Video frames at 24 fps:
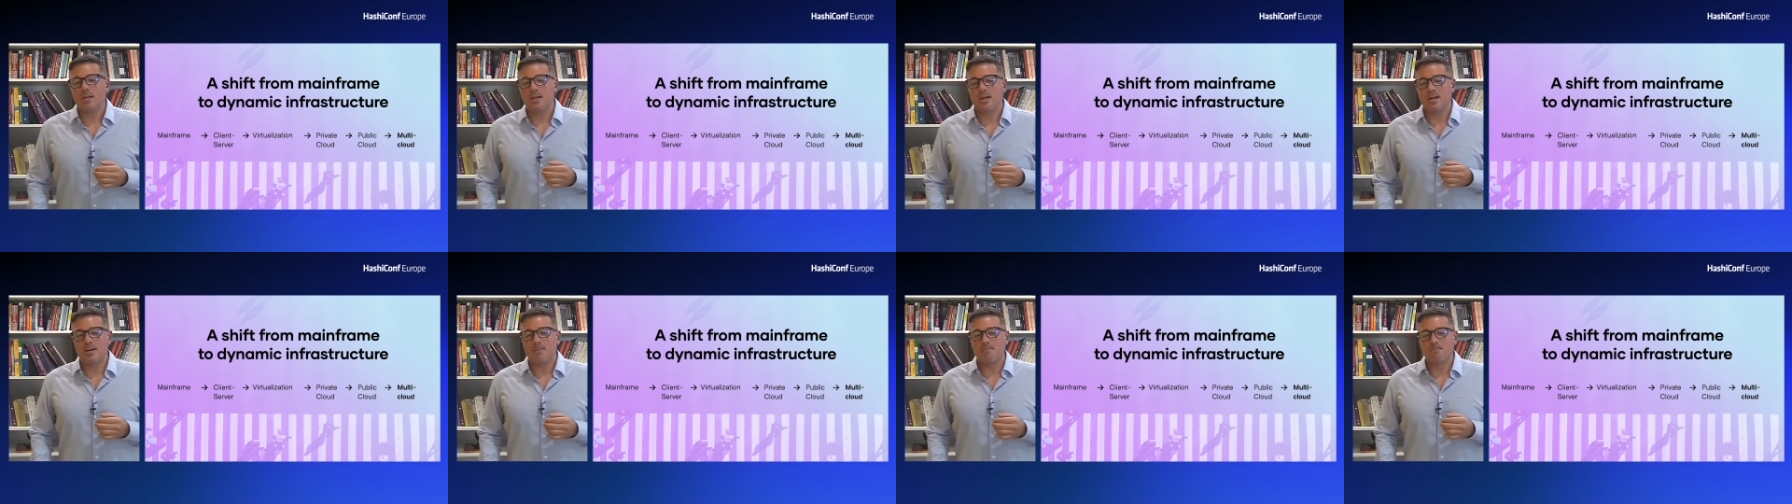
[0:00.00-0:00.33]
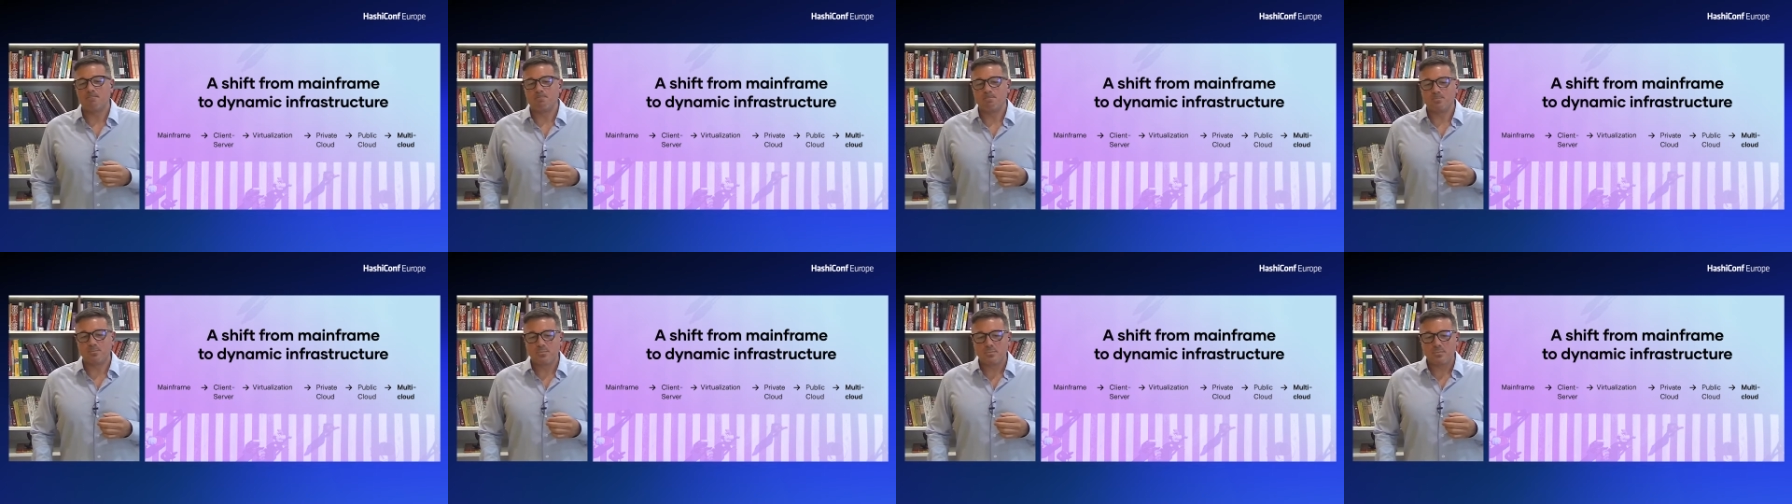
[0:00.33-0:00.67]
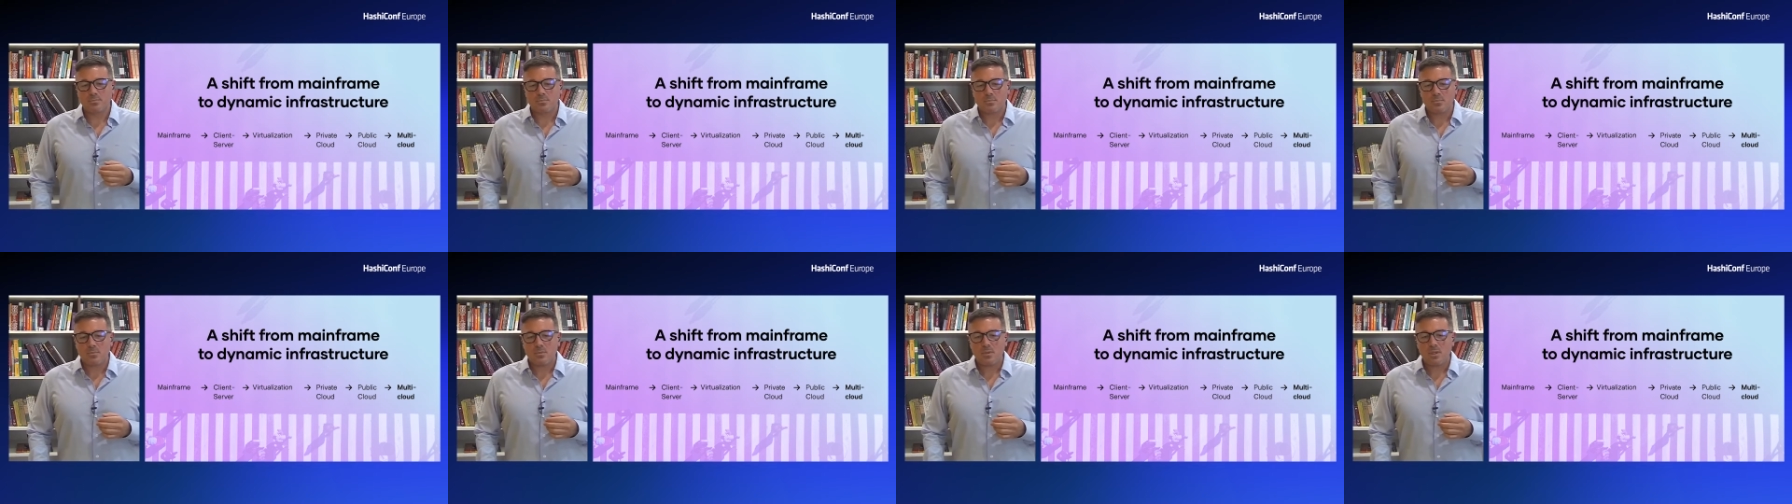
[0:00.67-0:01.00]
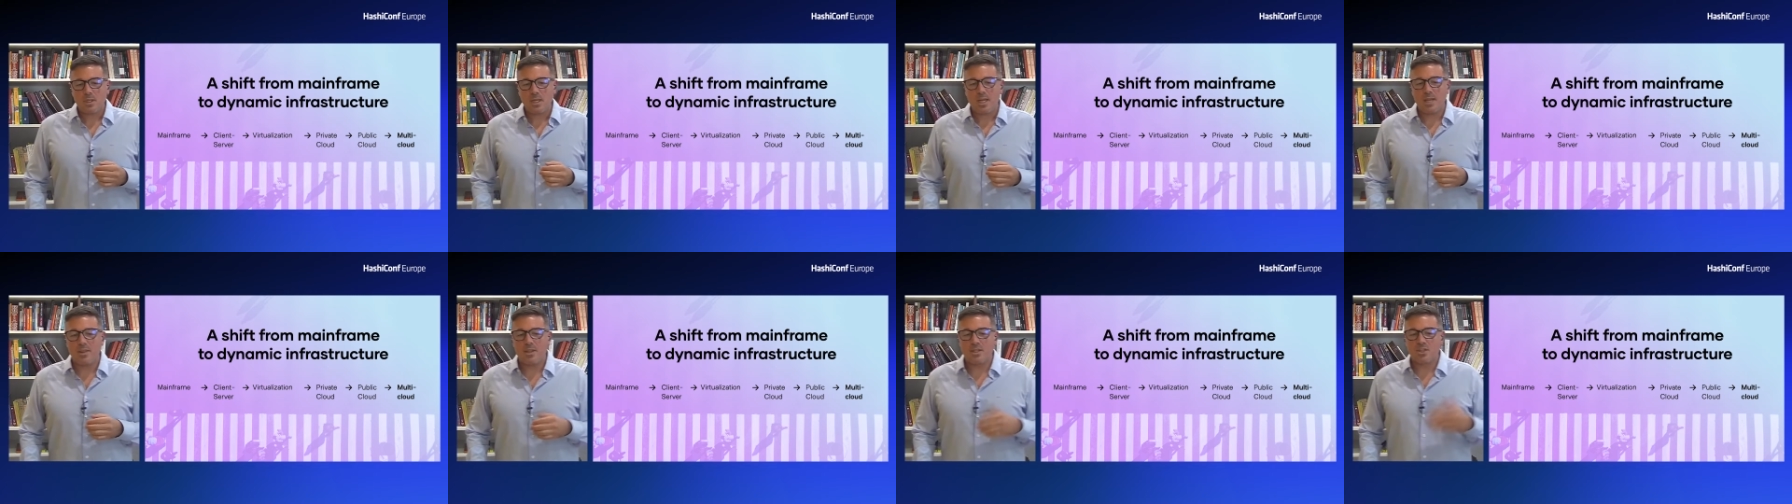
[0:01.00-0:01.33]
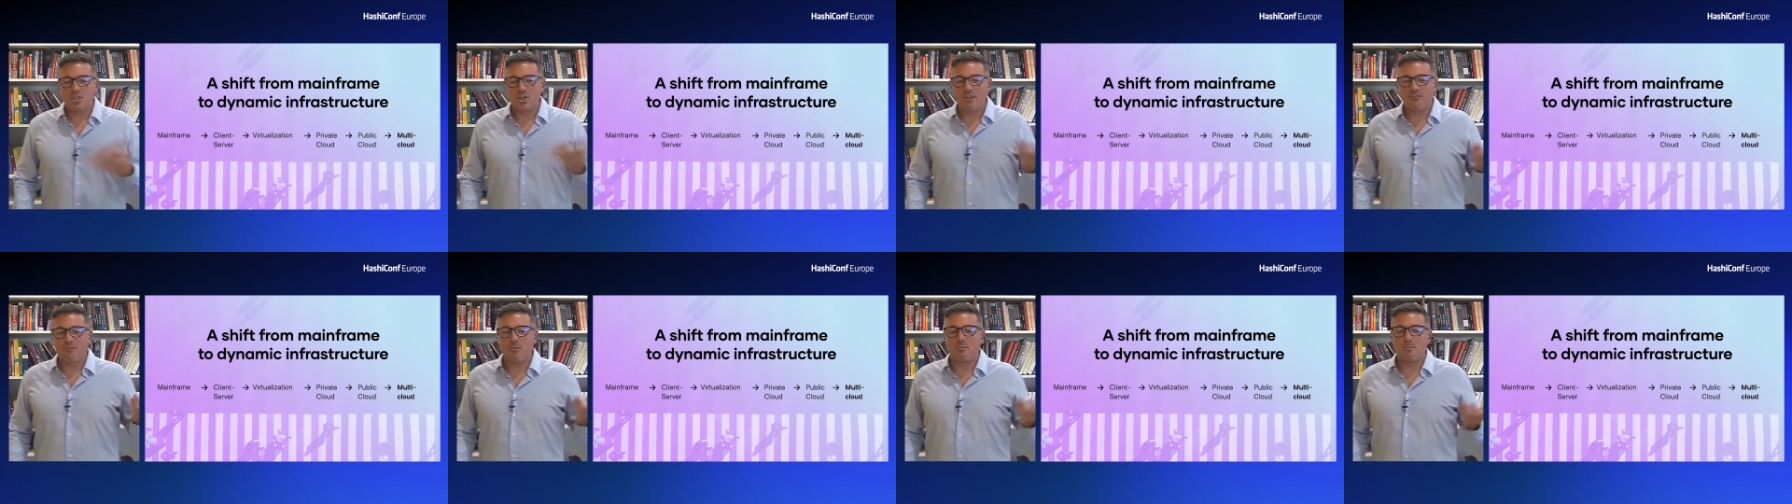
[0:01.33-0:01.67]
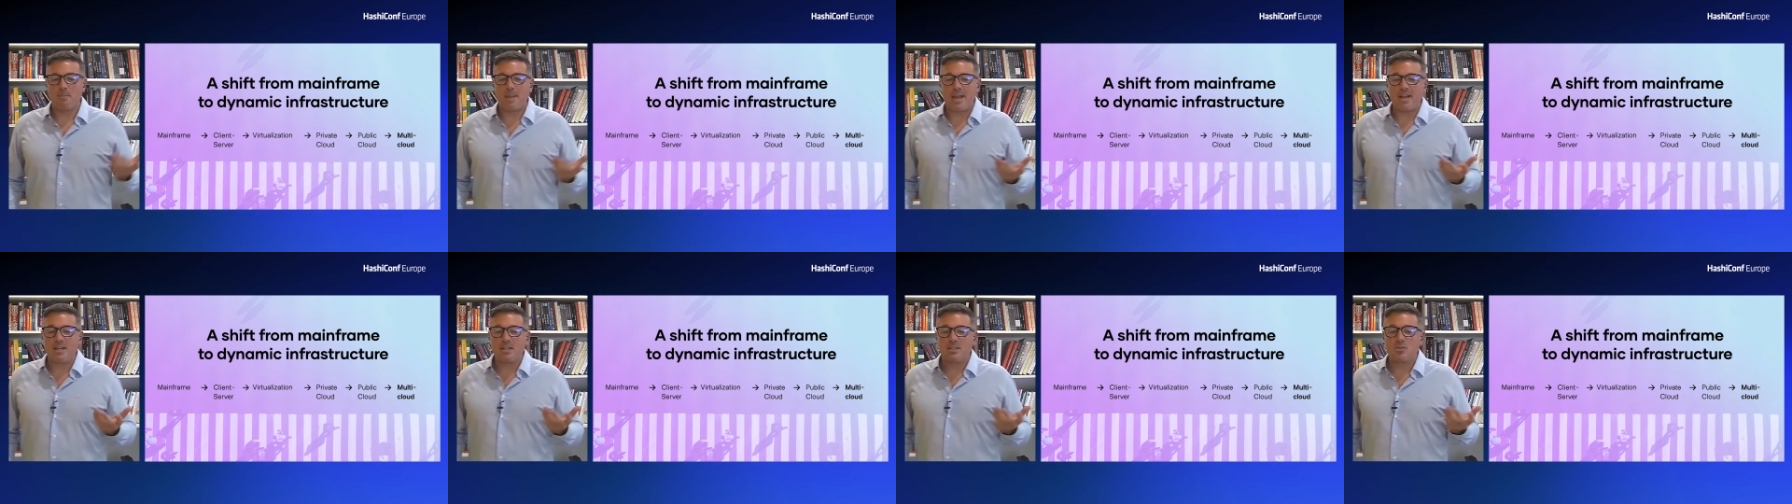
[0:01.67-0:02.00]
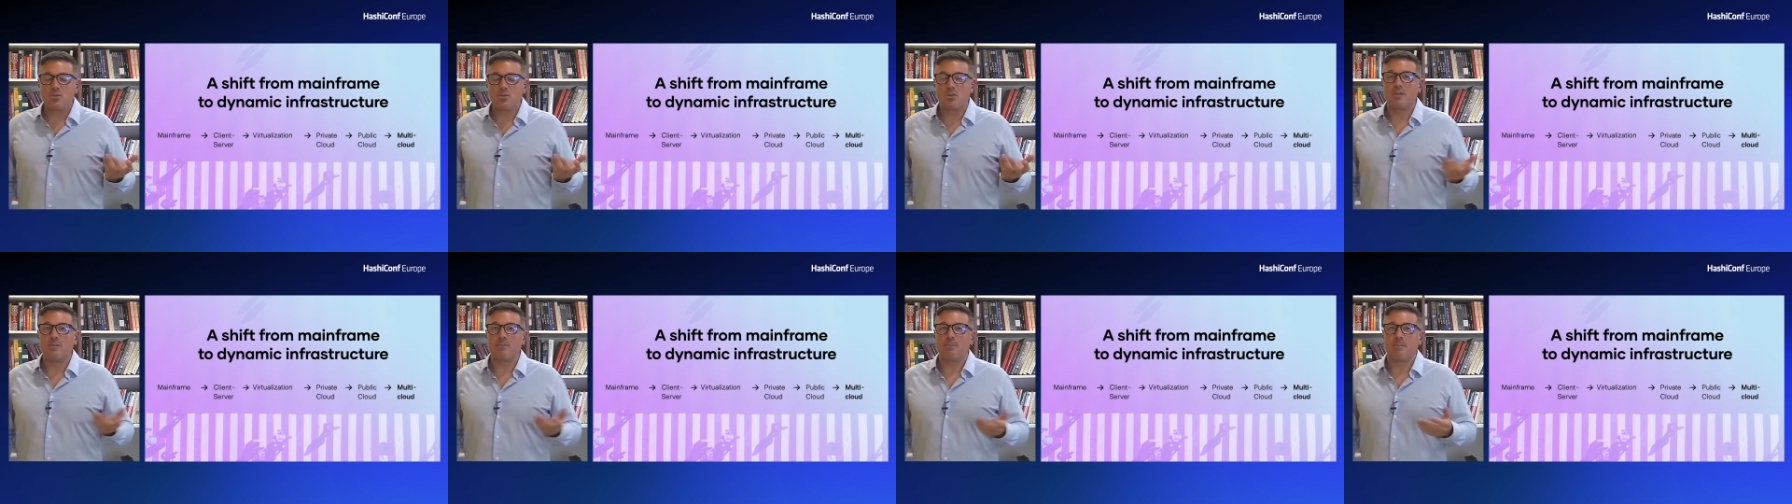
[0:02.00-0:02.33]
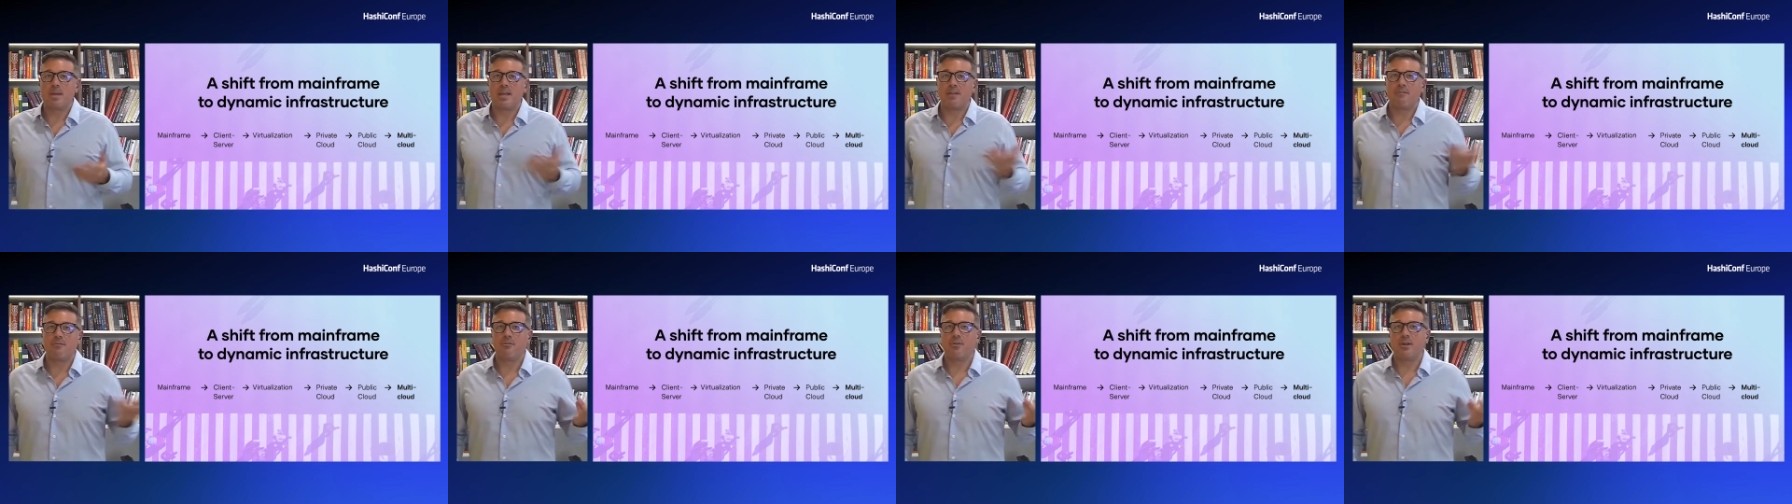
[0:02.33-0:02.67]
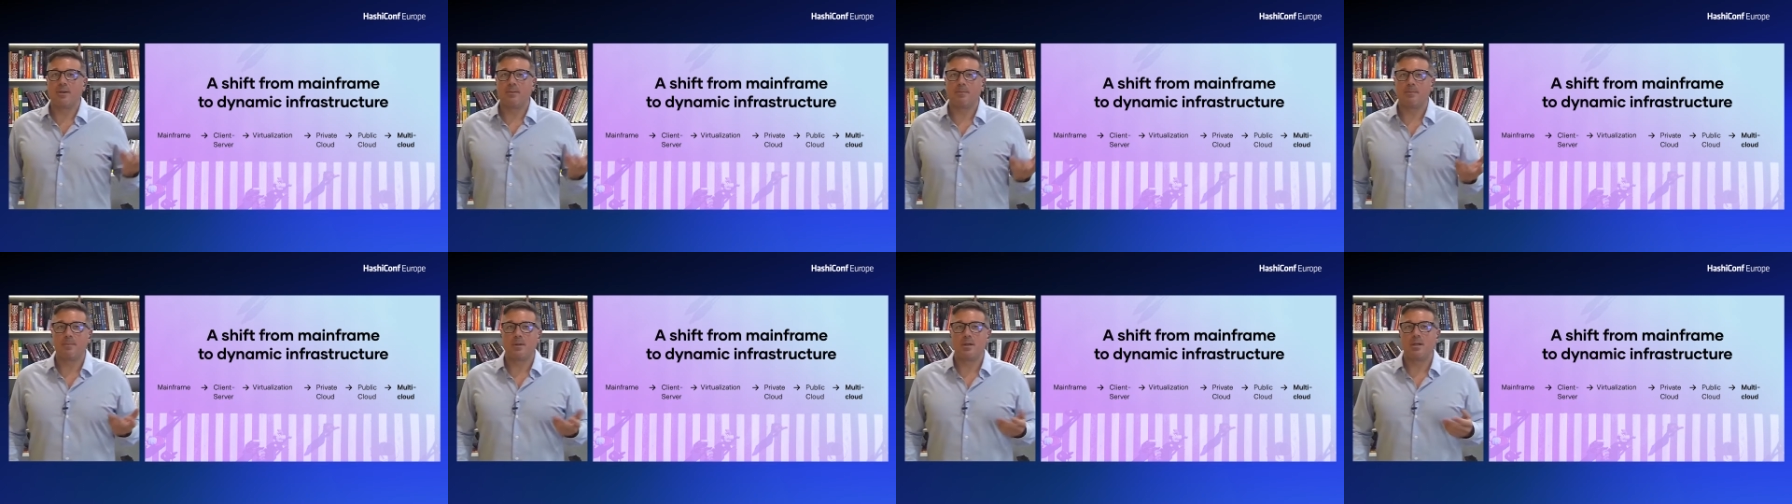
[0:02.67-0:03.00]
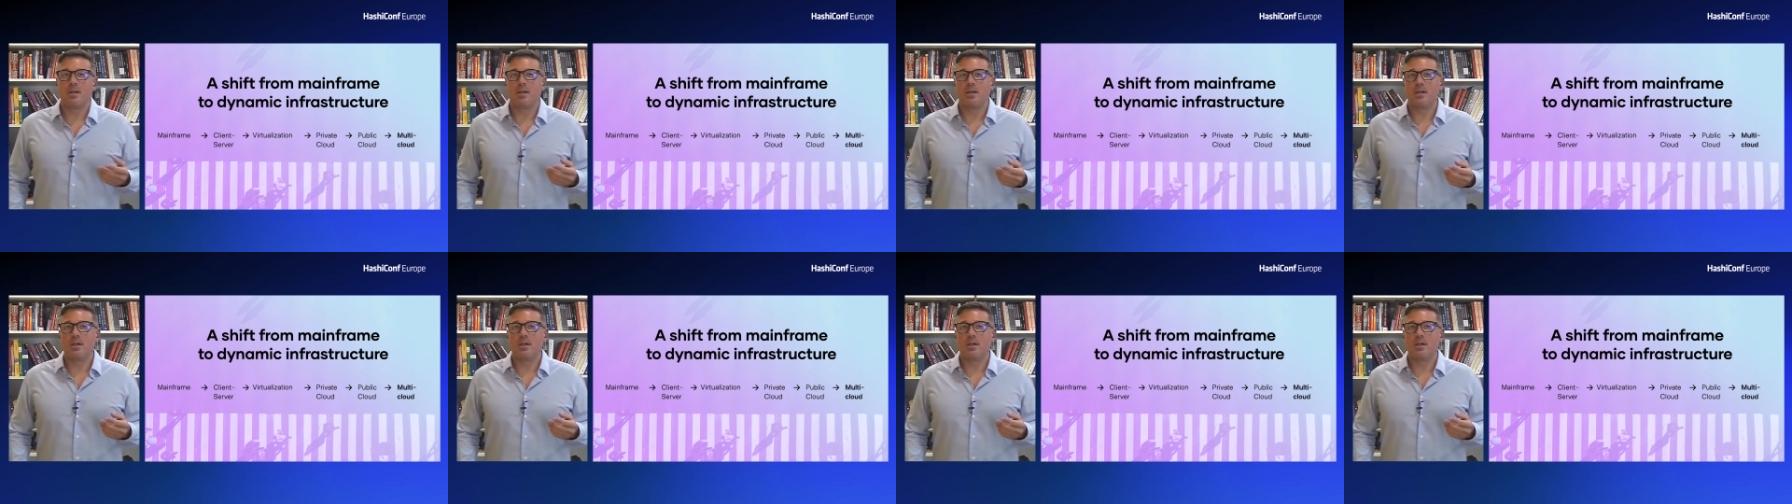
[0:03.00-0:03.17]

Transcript: Um, and the shift from main mainframe